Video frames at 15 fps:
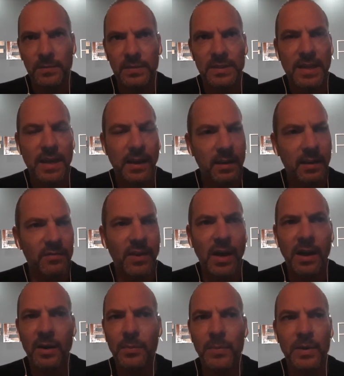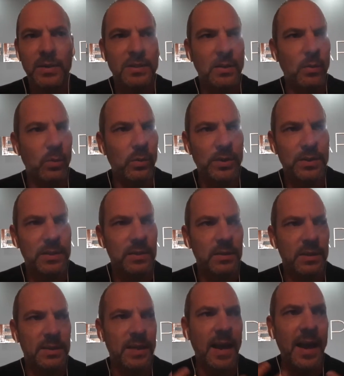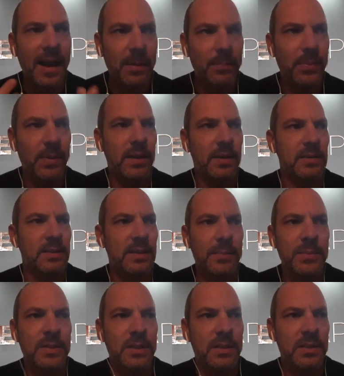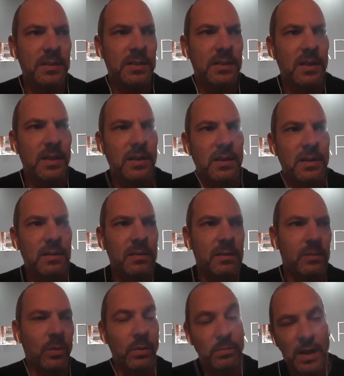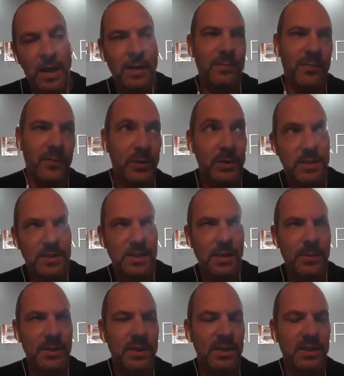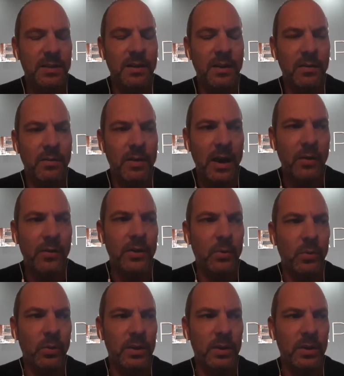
tech environment and all this hype and substance, well, hype versus substance around it all.